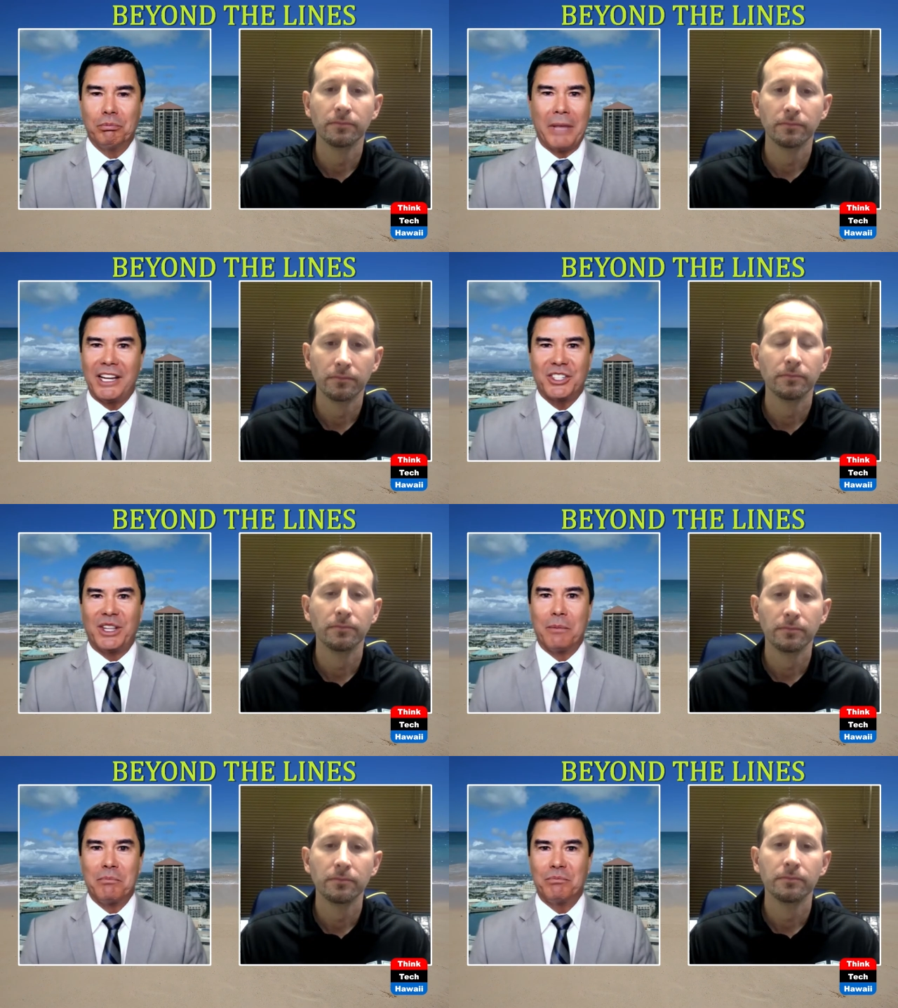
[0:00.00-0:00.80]
Speaker 1: makes
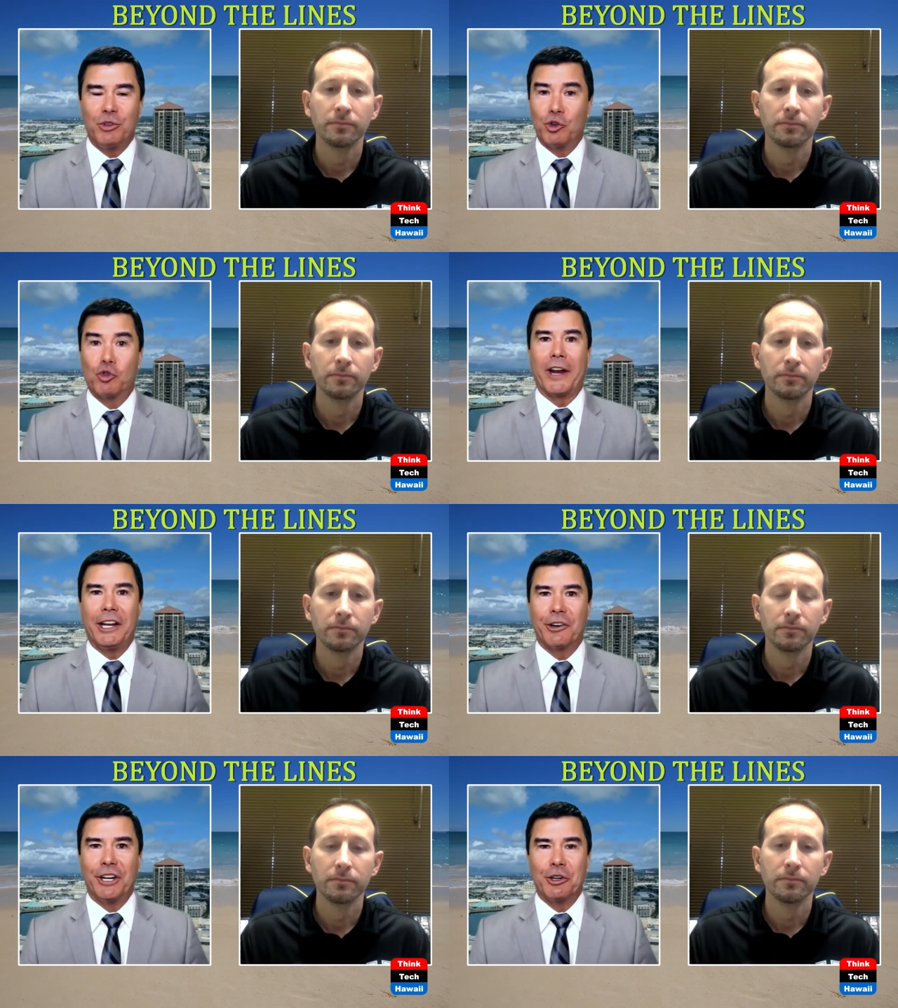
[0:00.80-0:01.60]
them
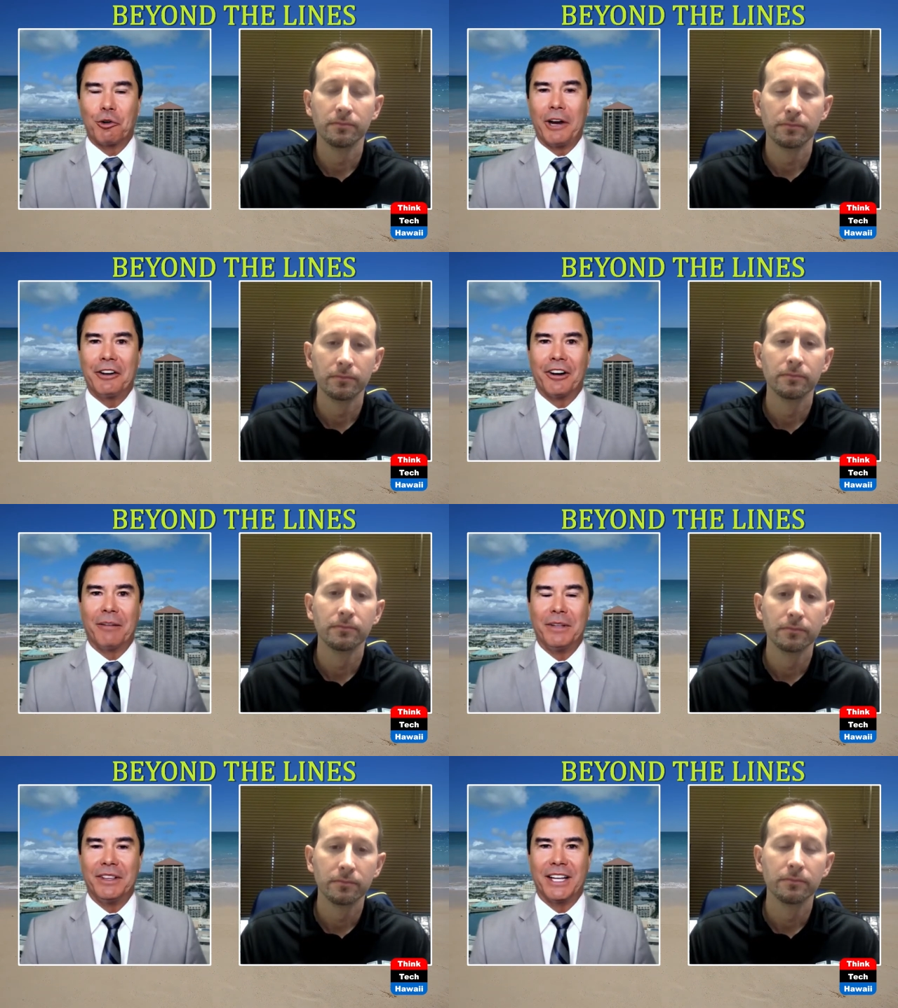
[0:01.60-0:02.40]
greater and greater.
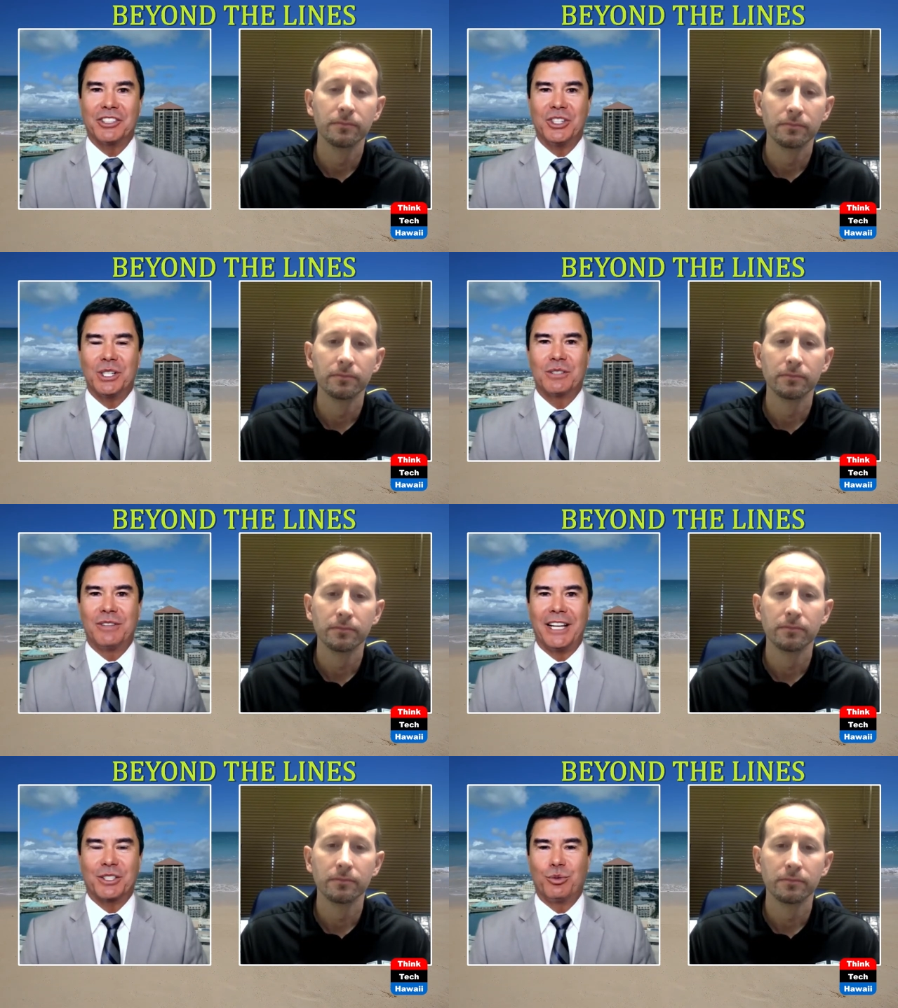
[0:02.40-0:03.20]
I mean, that's
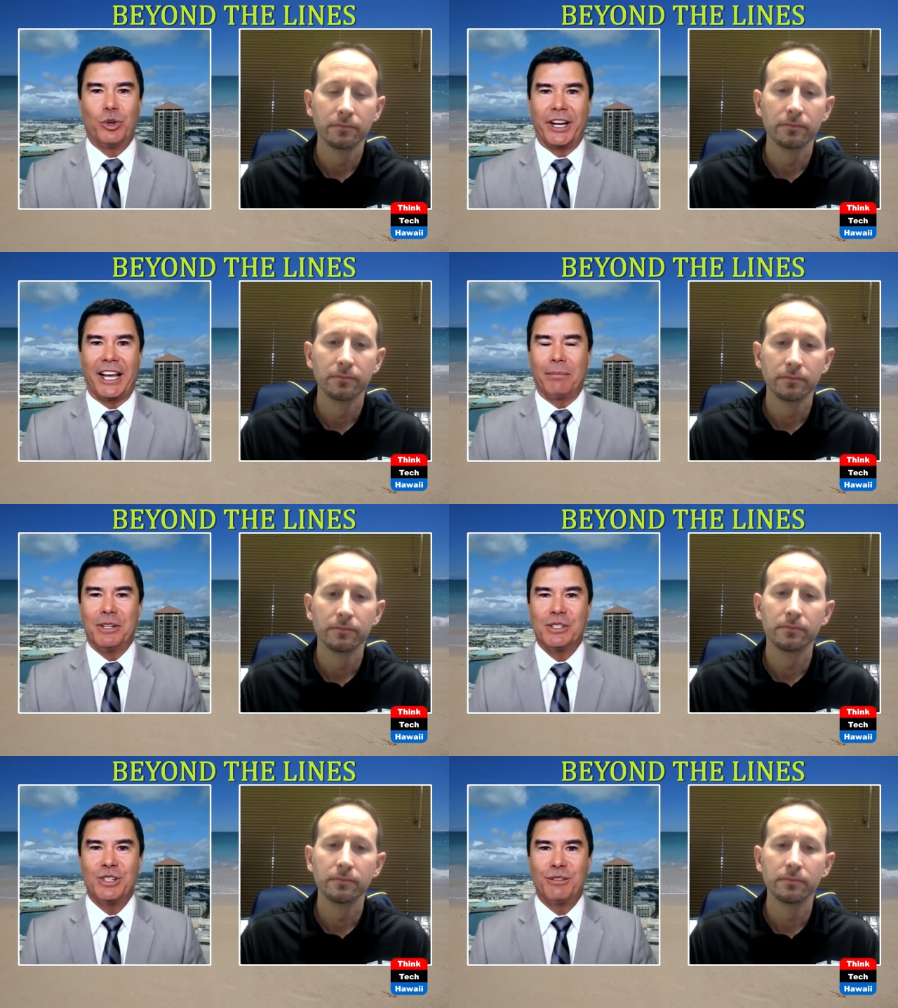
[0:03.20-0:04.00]
just, that's what
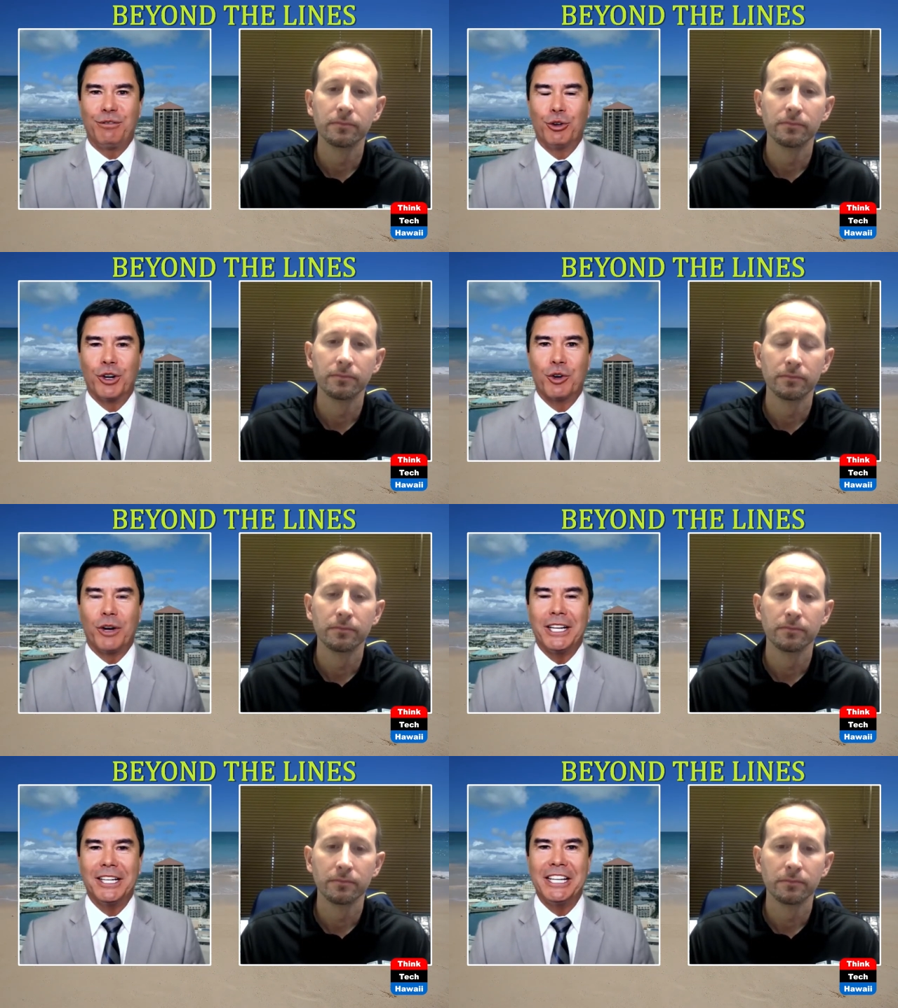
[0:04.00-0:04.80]
happens if you're a
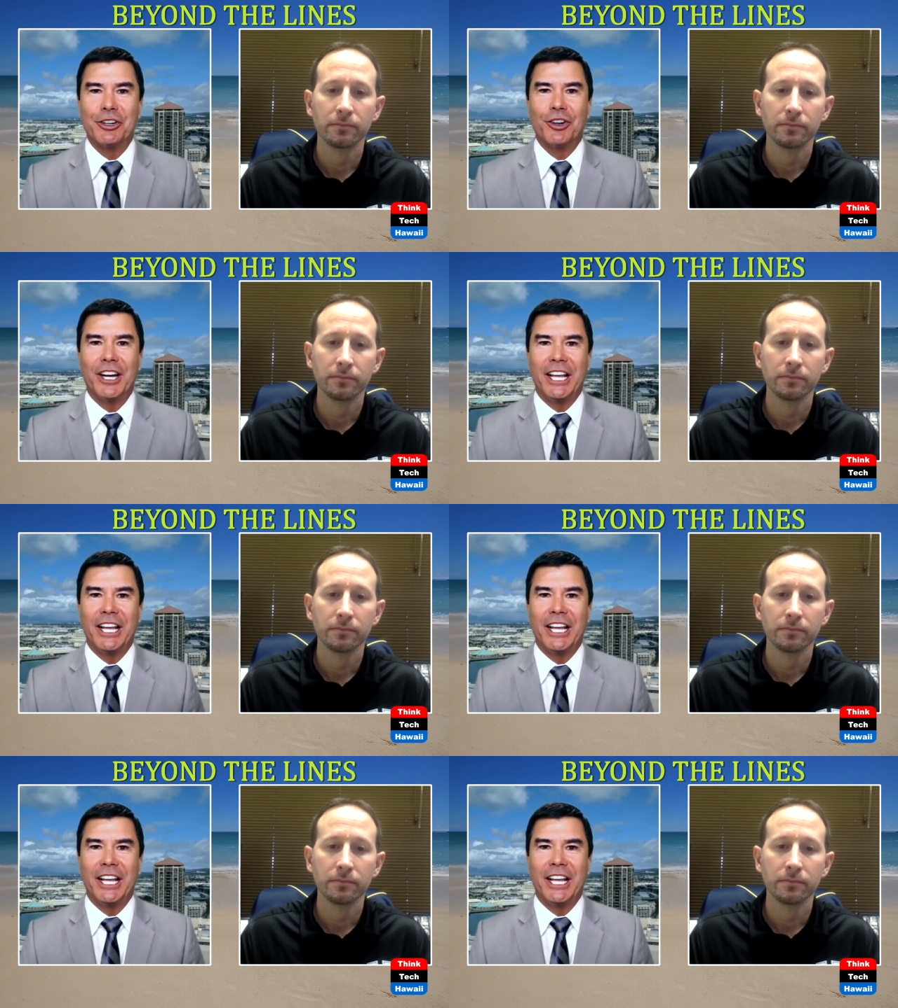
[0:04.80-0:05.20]
great leader.